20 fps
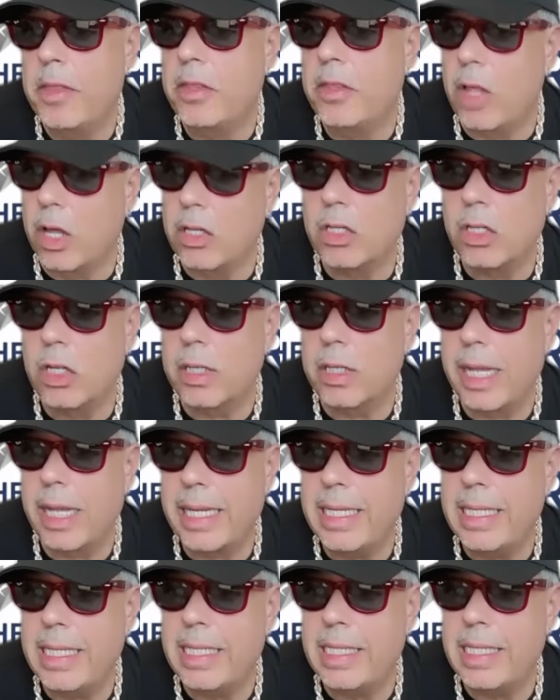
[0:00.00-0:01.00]
does look
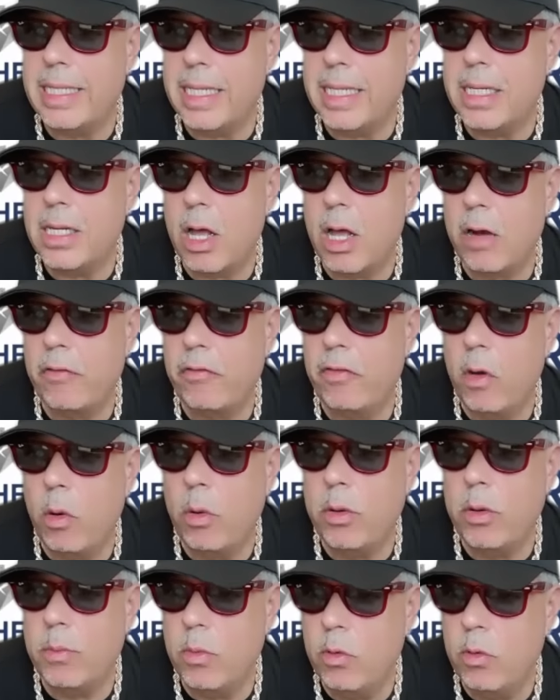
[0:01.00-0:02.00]
like he's sitting on a
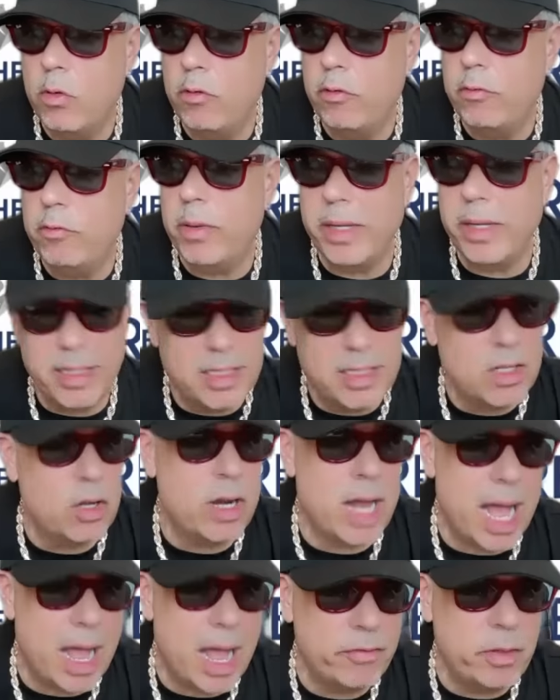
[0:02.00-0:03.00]
forward move, but it's
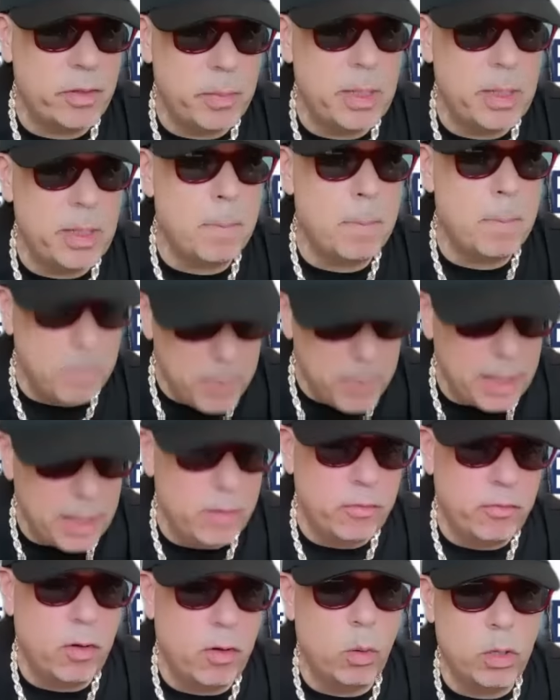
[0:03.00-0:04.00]
going to have to be a
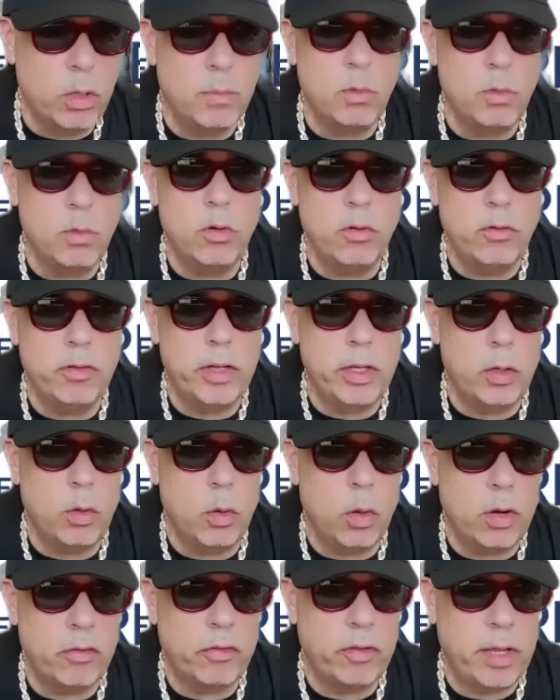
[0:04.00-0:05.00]
big forward move in
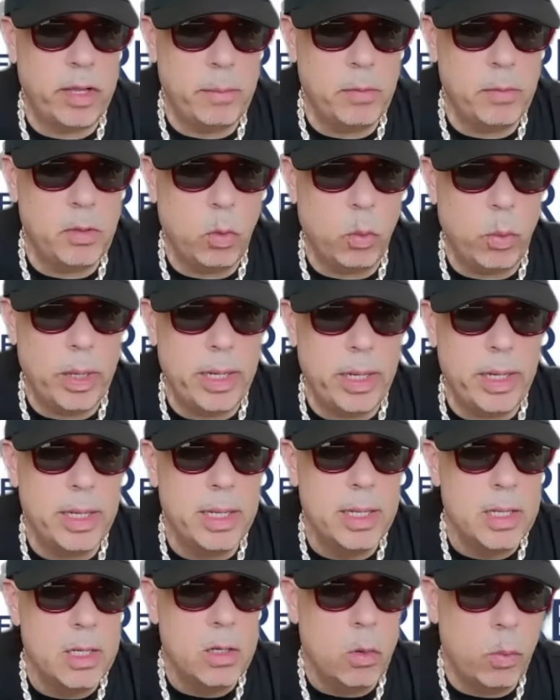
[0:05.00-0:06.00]
order for him to win
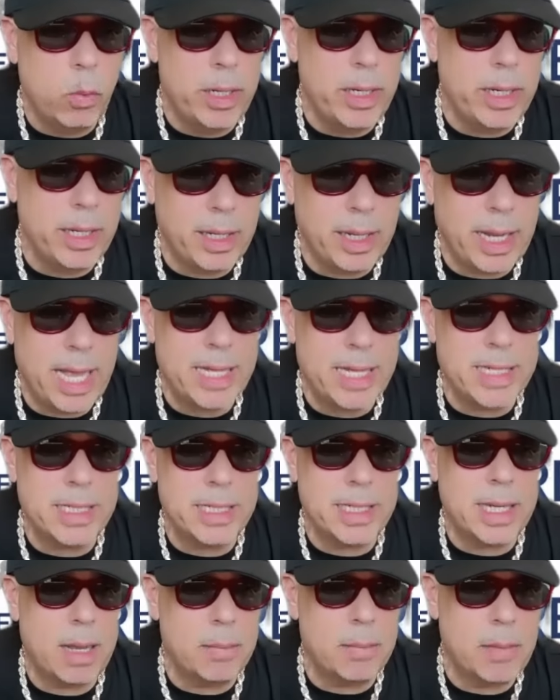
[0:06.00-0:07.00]
the
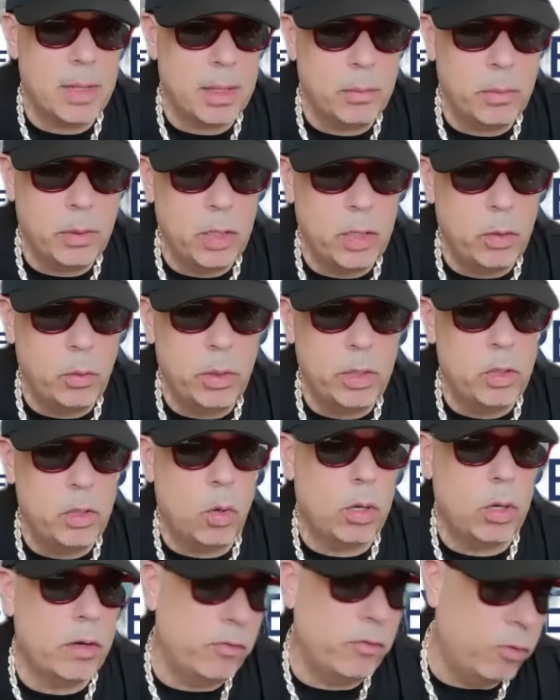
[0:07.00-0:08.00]
classic. You know, we're
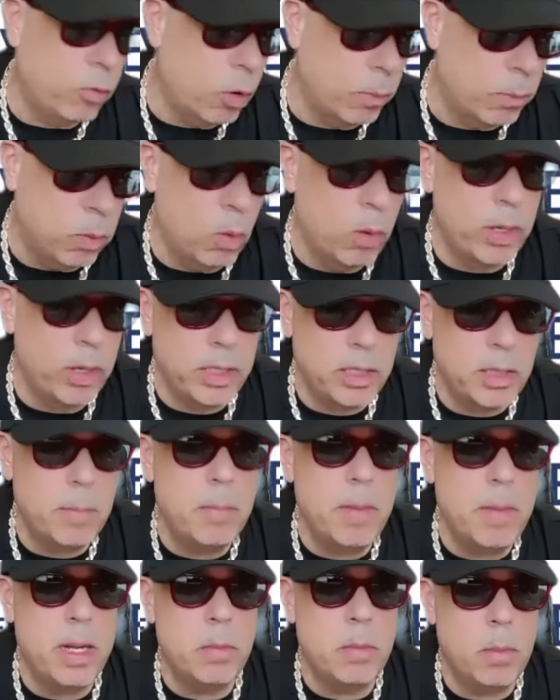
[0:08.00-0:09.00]
talking 4-point
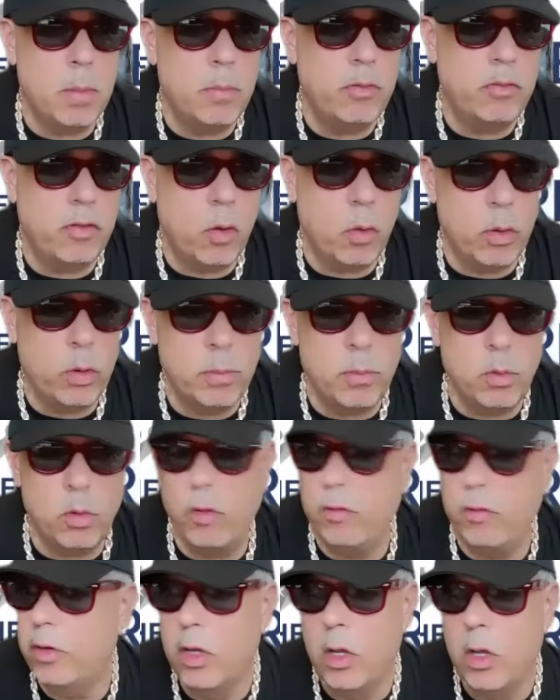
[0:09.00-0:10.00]
minimum forward
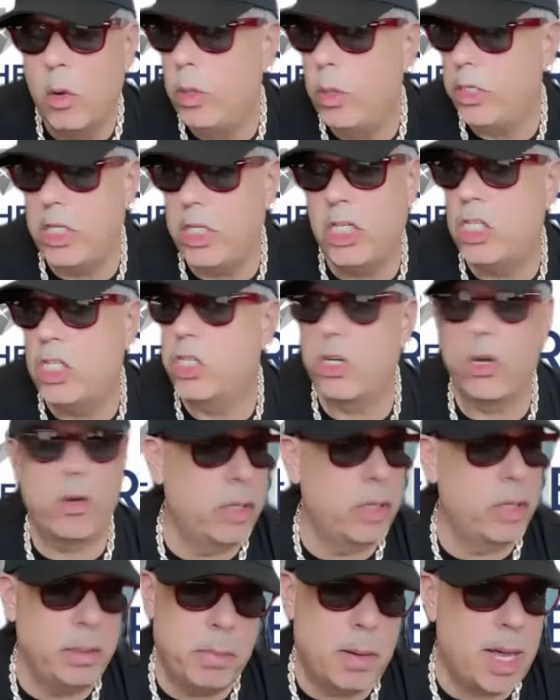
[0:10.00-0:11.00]
move, which is
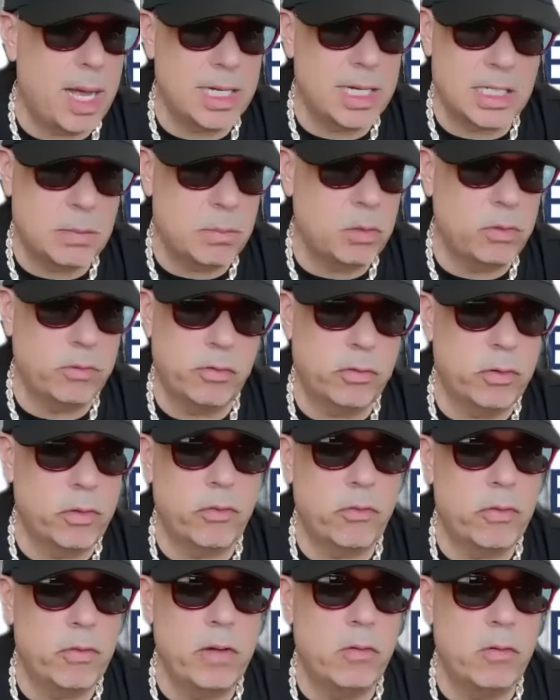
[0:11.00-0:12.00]
certainly possible for a
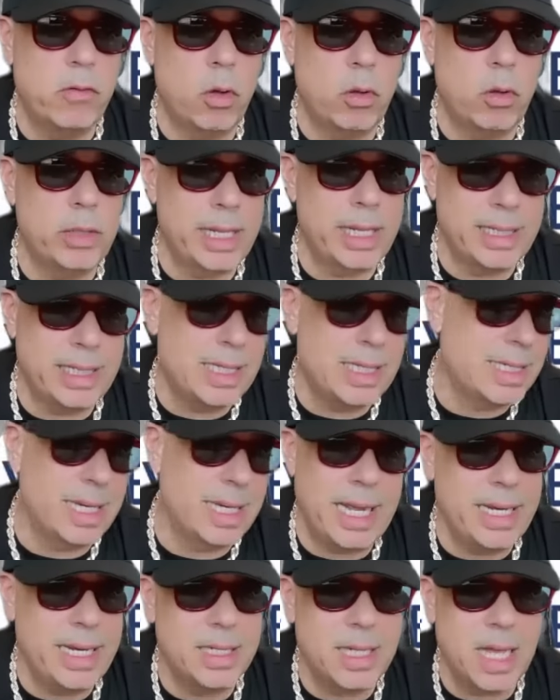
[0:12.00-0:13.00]
3-year-old at this
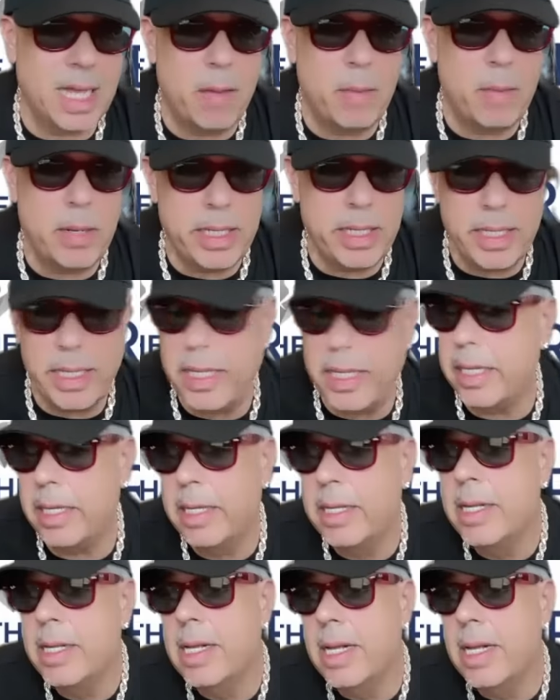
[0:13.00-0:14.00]
late time of the year.